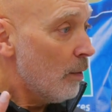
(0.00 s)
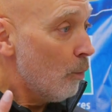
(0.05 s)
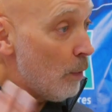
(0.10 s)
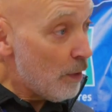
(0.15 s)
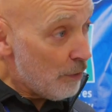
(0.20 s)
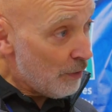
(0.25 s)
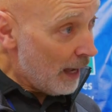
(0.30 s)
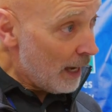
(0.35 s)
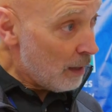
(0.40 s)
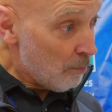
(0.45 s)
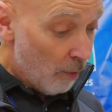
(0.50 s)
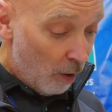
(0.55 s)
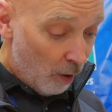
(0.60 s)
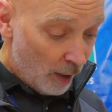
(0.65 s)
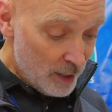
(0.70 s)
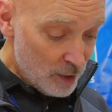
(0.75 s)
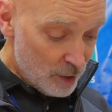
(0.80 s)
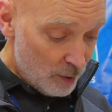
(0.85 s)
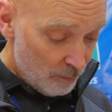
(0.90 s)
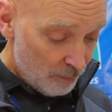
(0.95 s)
with that in
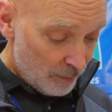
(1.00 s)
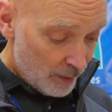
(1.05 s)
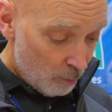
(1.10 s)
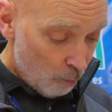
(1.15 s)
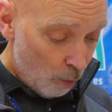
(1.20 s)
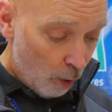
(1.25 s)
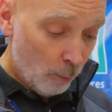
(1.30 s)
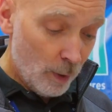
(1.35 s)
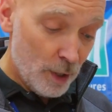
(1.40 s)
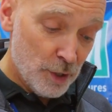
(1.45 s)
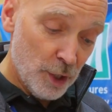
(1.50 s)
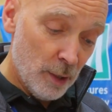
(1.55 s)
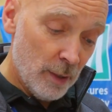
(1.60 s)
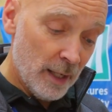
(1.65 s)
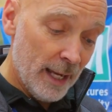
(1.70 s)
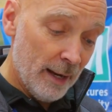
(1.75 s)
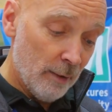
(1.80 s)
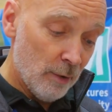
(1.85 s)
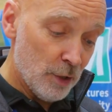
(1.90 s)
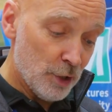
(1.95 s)
mind, what we're
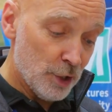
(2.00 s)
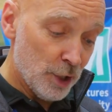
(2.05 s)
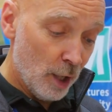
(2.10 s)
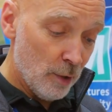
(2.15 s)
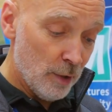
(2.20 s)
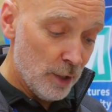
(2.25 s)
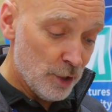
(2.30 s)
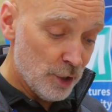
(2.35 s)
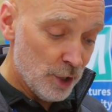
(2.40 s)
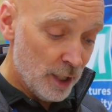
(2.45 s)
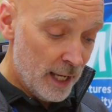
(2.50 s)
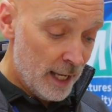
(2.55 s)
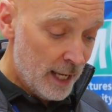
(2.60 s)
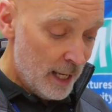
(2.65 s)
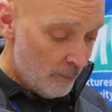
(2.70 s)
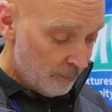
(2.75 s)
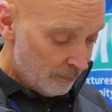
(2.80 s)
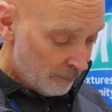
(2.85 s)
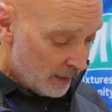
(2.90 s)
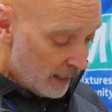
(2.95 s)
doing here at the show this
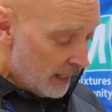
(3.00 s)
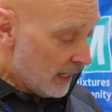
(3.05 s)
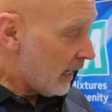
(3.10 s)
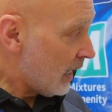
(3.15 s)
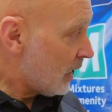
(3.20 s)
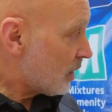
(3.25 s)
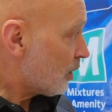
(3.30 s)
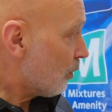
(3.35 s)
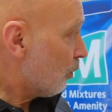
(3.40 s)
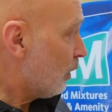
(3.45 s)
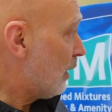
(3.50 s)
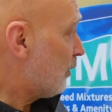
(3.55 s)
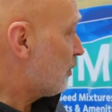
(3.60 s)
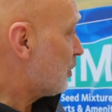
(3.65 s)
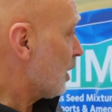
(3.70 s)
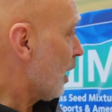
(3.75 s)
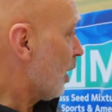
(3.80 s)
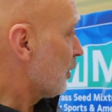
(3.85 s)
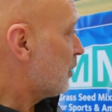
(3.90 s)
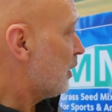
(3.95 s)
year is we've
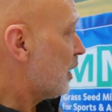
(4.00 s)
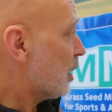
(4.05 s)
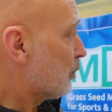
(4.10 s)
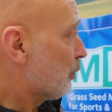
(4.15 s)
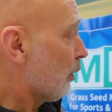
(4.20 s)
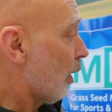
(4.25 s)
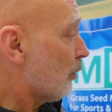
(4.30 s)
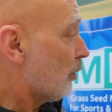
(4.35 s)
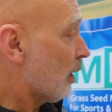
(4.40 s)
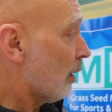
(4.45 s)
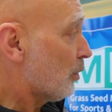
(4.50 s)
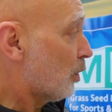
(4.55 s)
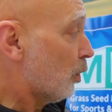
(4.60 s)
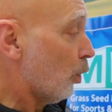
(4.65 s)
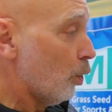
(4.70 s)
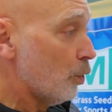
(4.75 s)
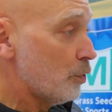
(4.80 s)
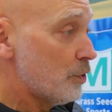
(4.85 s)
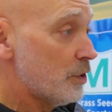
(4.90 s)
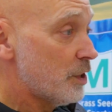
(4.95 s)
started this program
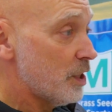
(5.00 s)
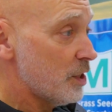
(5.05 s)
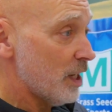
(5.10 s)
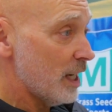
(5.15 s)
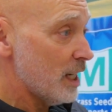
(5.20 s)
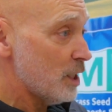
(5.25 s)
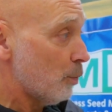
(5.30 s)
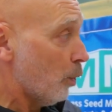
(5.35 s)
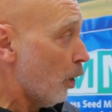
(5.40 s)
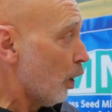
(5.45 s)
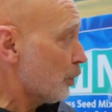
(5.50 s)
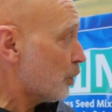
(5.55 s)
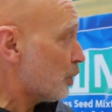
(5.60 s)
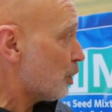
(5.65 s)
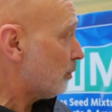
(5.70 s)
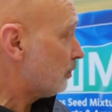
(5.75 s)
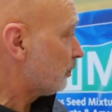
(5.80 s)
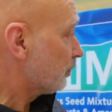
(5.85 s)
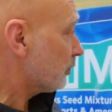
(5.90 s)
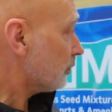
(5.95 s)
called Disease
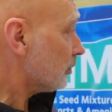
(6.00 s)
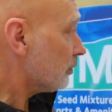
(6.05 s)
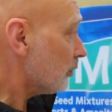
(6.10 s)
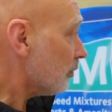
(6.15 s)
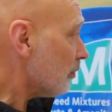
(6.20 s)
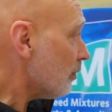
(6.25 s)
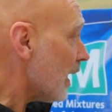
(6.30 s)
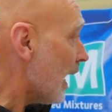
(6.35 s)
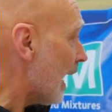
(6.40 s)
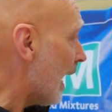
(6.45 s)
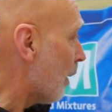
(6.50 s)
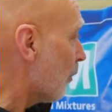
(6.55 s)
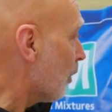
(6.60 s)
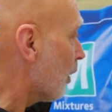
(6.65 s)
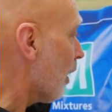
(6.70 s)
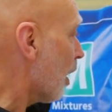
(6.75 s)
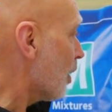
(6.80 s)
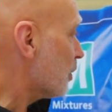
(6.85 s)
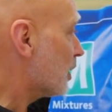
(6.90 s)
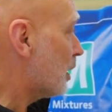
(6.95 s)
Watch, and
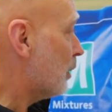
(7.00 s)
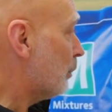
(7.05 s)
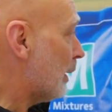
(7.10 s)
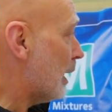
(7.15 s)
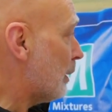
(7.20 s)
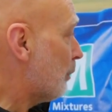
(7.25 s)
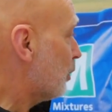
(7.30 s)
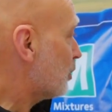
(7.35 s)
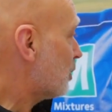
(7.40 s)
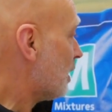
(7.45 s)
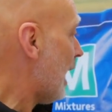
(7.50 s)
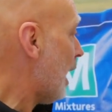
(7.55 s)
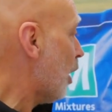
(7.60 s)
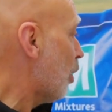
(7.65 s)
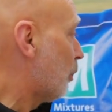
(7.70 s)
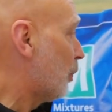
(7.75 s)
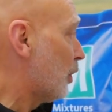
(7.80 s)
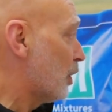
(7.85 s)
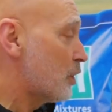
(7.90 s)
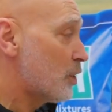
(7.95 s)
we're asking people to
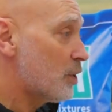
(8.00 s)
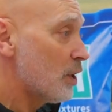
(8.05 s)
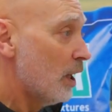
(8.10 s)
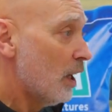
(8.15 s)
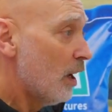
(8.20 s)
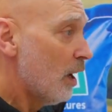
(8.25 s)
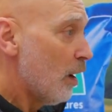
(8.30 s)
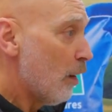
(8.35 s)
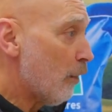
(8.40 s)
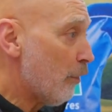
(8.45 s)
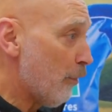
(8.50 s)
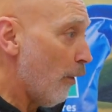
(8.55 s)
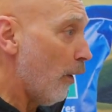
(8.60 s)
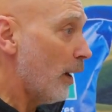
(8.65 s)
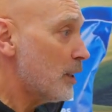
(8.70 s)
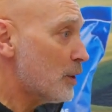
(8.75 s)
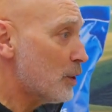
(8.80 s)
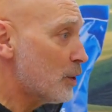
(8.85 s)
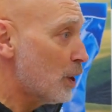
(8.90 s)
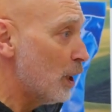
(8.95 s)
help us
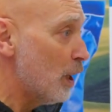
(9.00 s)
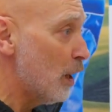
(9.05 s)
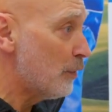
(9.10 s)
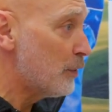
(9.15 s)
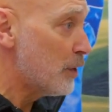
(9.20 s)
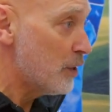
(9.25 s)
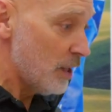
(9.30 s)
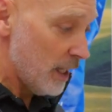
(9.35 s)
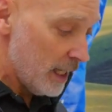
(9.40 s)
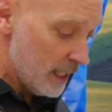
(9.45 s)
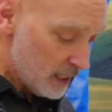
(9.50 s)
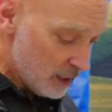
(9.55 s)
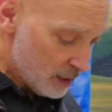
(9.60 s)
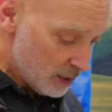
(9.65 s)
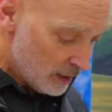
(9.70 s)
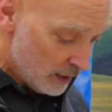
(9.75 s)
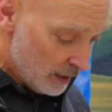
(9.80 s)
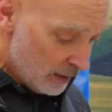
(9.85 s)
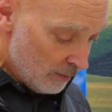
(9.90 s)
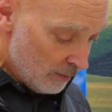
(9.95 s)
fight turf disease.